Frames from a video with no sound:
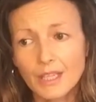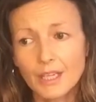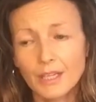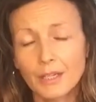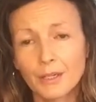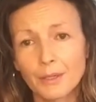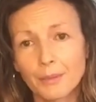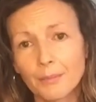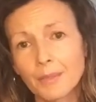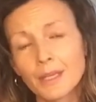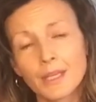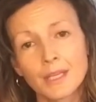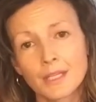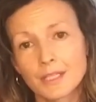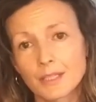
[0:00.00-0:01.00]
um,
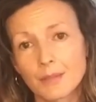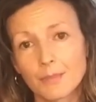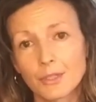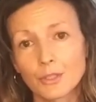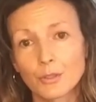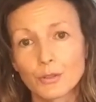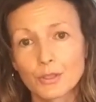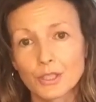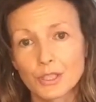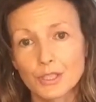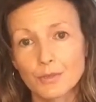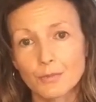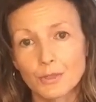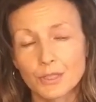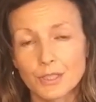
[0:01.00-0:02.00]
someone who
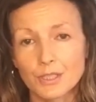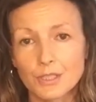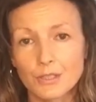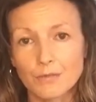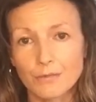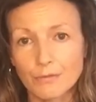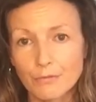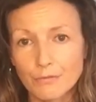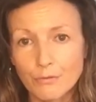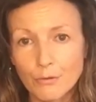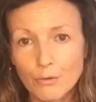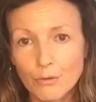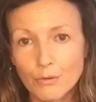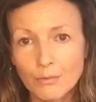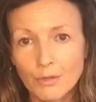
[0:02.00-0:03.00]
just wants a different
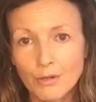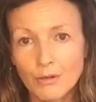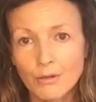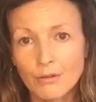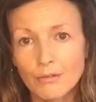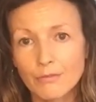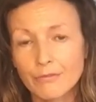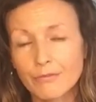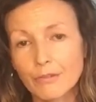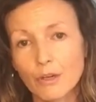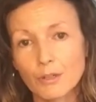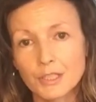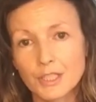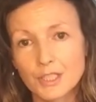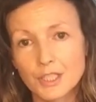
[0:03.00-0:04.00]
form of
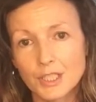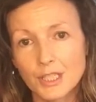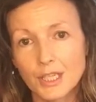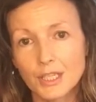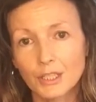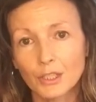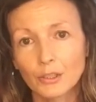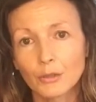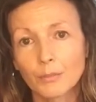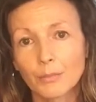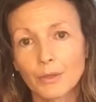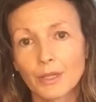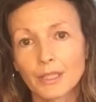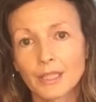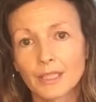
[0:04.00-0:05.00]
oxygenating your
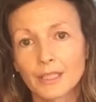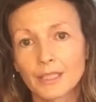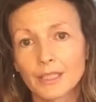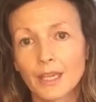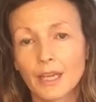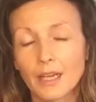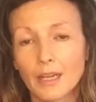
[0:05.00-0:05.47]
body.